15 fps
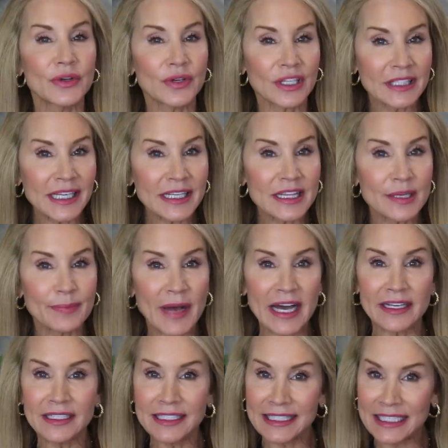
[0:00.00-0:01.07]
you click the
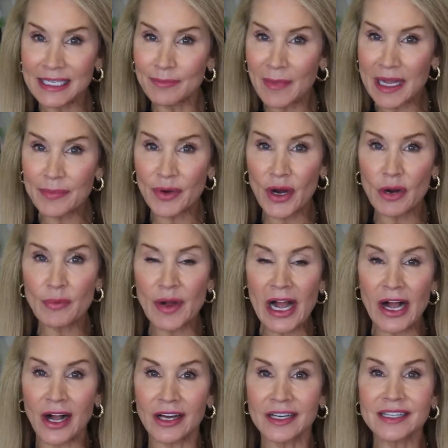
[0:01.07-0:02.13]
button get my
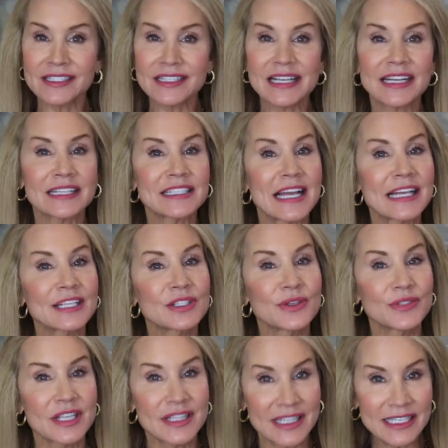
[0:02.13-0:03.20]
probiotics and it takes
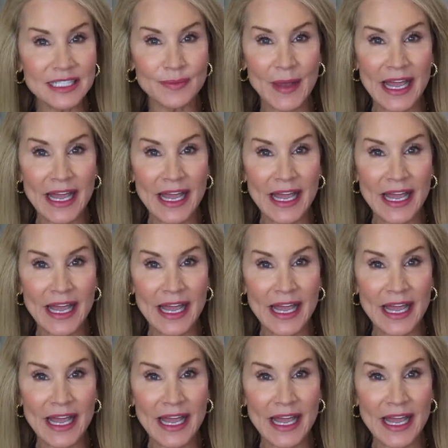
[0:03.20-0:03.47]
you to this